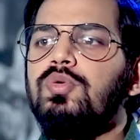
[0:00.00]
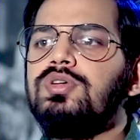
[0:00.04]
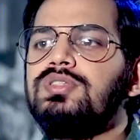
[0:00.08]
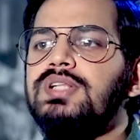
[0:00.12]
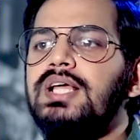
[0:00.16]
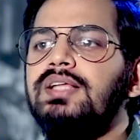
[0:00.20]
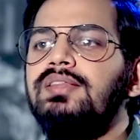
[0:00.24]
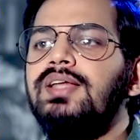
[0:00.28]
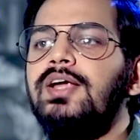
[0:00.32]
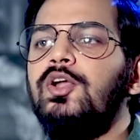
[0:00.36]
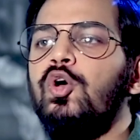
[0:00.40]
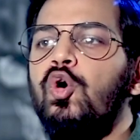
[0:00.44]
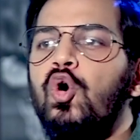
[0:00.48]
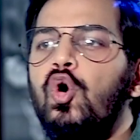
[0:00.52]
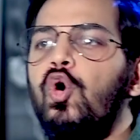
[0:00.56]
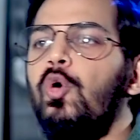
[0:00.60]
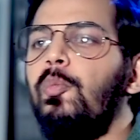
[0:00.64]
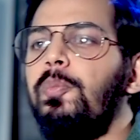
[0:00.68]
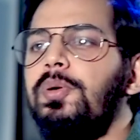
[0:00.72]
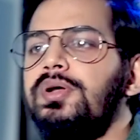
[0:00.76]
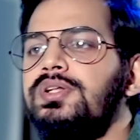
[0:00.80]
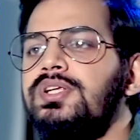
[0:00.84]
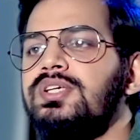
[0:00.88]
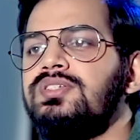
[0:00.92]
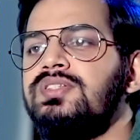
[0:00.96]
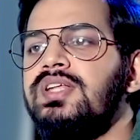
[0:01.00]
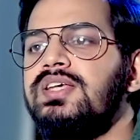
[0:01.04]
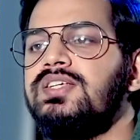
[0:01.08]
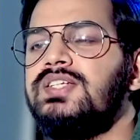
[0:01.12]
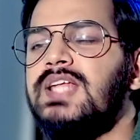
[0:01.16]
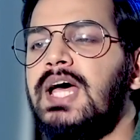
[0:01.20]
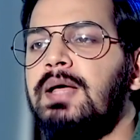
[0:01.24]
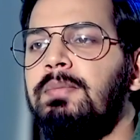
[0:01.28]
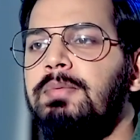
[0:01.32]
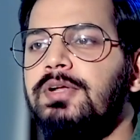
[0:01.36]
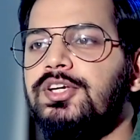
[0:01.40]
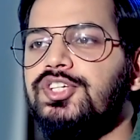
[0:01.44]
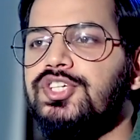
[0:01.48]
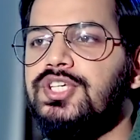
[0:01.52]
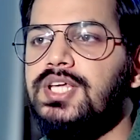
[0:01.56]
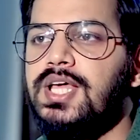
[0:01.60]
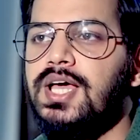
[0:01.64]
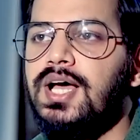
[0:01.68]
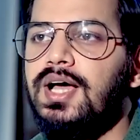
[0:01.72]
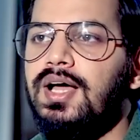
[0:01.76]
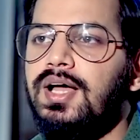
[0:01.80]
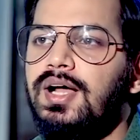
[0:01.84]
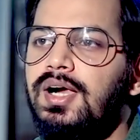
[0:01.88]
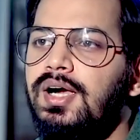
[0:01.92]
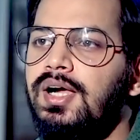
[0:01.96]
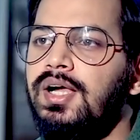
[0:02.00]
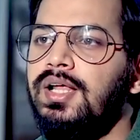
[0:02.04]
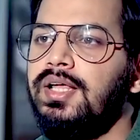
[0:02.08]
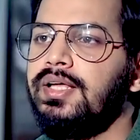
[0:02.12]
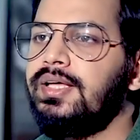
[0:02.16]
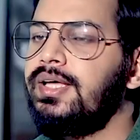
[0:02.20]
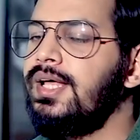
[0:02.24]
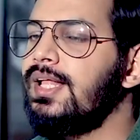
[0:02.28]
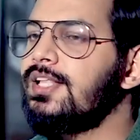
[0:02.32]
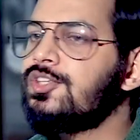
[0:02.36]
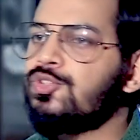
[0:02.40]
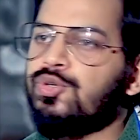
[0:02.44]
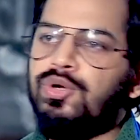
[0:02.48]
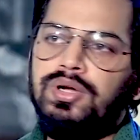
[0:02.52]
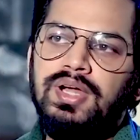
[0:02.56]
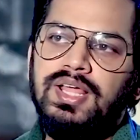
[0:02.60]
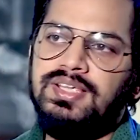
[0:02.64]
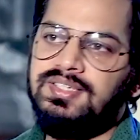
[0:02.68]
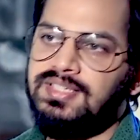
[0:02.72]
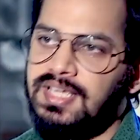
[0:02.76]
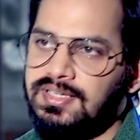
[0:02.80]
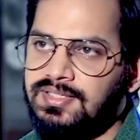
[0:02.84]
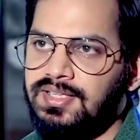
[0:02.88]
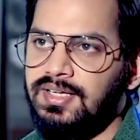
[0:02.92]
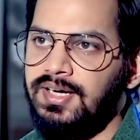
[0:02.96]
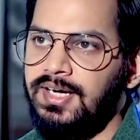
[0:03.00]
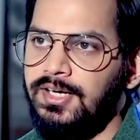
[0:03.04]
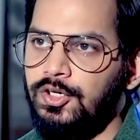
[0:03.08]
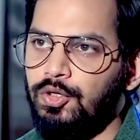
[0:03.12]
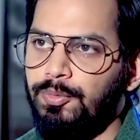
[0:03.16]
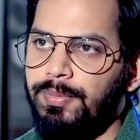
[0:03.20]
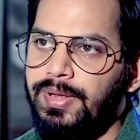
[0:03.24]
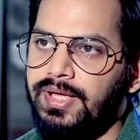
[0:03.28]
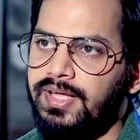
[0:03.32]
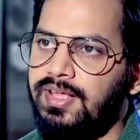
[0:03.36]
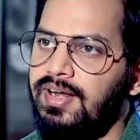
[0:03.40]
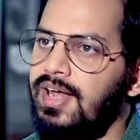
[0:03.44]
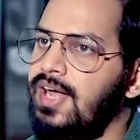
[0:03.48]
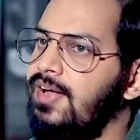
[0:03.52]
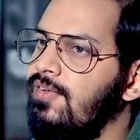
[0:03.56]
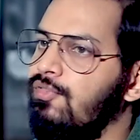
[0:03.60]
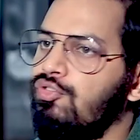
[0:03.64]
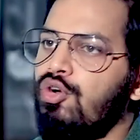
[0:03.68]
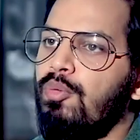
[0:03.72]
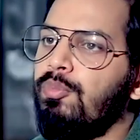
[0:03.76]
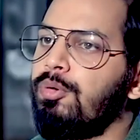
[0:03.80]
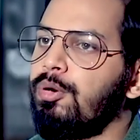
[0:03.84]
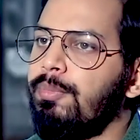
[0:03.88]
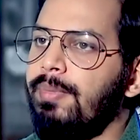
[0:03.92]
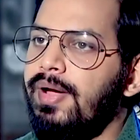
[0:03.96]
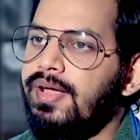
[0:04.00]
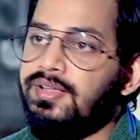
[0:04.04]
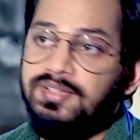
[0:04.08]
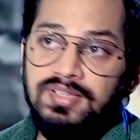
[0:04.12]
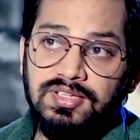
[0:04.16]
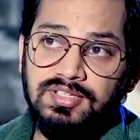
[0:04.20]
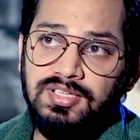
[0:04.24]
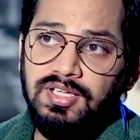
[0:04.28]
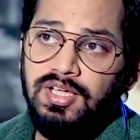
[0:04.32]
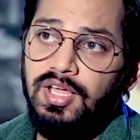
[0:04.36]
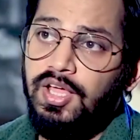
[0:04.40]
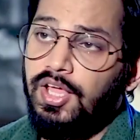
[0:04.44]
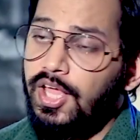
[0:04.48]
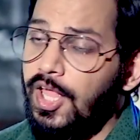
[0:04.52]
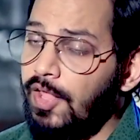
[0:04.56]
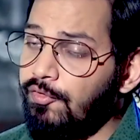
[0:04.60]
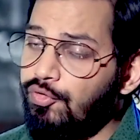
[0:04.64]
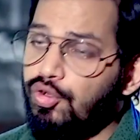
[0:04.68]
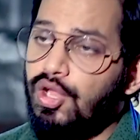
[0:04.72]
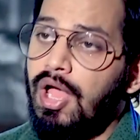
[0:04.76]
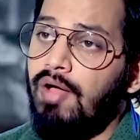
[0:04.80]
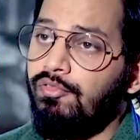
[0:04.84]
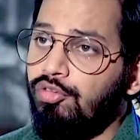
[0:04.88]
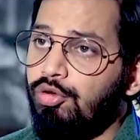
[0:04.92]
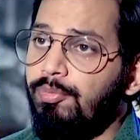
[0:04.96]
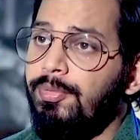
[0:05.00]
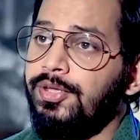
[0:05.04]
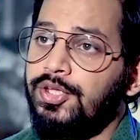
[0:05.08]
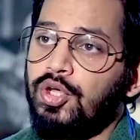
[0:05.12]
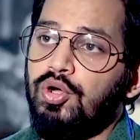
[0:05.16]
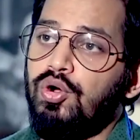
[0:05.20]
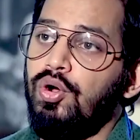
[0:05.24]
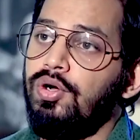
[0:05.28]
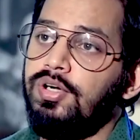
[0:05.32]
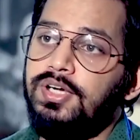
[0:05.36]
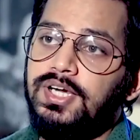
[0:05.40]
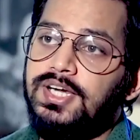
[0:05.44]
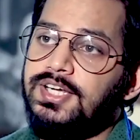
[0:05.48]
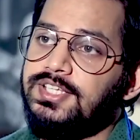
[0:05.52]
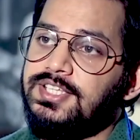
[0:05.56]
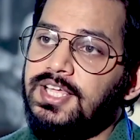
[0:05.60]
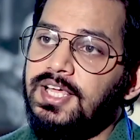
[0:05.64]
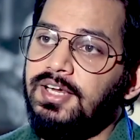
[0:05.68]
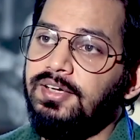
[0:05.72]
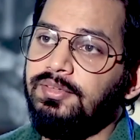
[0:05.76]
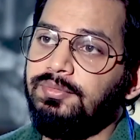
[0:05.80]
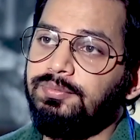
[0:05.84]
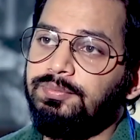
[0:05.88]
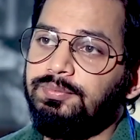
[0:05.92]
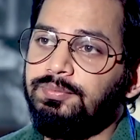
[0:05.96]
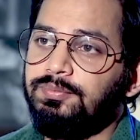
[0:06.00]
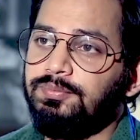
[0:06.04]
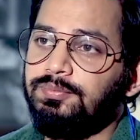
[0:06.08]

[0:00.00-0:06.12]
was like that hope jisne establish kiya ki it's so necessary to make creative compromises if you have to make your content sell.